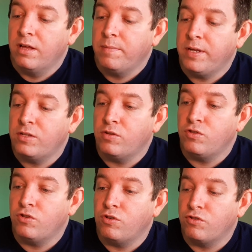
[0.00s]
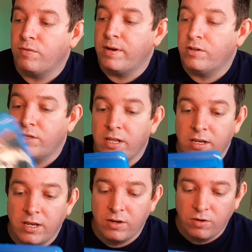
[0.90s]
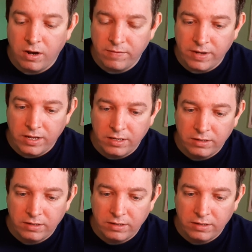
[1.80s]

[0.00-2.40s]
Based on George Runner's Day of the Dead, or have I?